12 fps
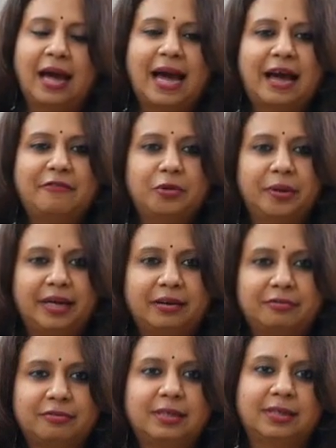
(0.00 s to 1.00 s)
Have you
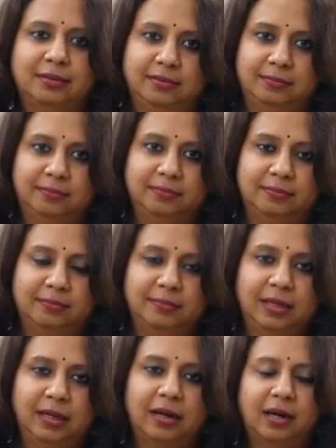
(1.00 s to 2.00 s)
ever
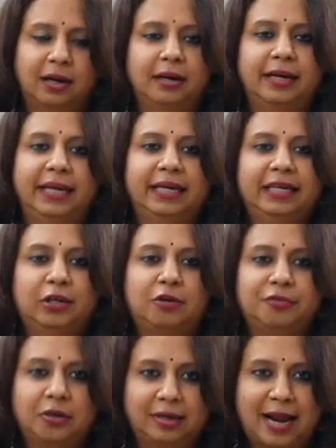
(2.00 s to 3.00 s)
heard any
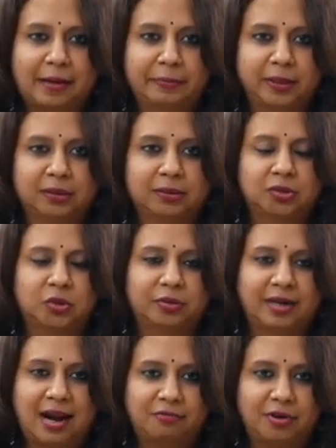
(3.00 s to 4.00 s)
of your grandmothers or
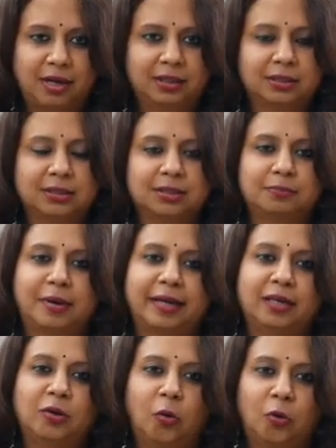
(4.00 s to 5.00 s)
grandfathers
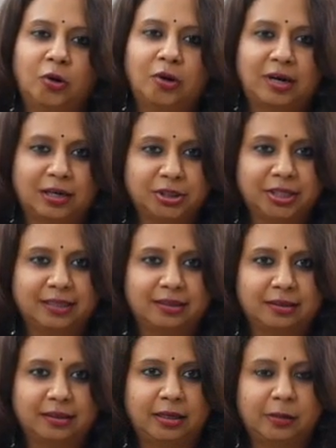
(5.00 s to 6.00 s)
buying gold on Akshaya
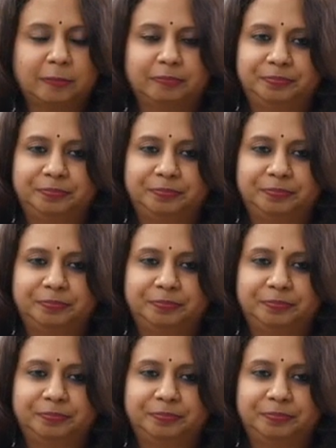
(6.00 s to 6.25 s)
Tritiya?